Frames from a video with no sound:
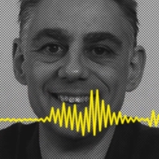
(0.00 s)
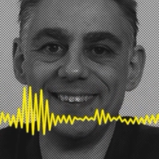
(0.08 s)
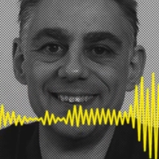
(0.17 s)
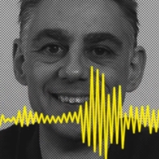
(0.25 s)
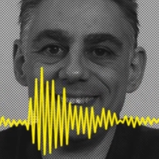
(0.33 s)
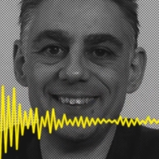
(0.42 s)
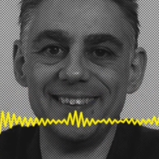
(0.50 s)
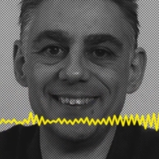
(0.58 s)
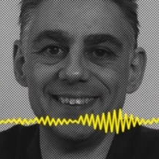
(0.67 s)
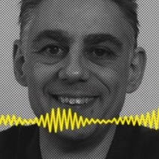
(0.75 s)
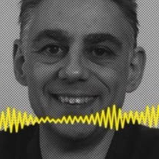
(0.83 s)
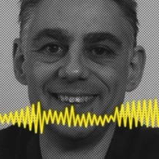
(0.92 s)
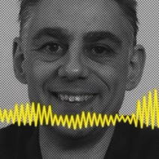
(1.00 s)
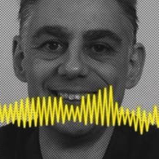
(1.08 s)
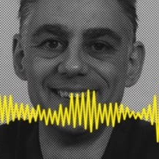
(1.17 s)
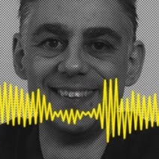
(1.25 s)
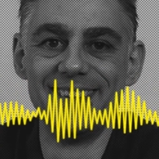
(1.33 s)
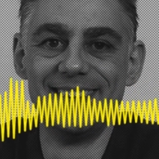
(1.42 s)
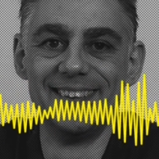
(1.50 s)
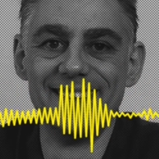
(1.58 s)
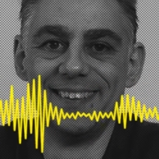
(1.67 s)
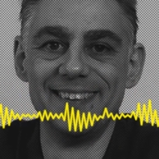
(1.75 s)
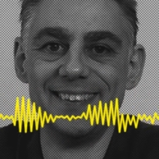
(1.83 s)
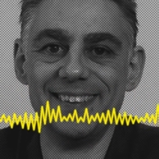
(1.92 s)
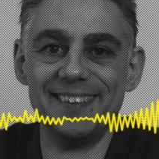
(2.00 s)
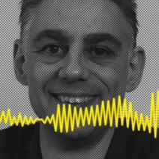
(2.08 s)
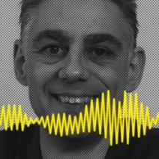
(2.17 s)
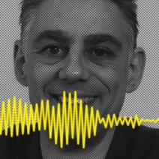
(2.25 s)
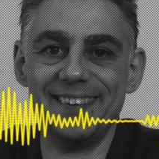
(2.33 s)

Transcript: conventions, and I do a lot of that. I do a lot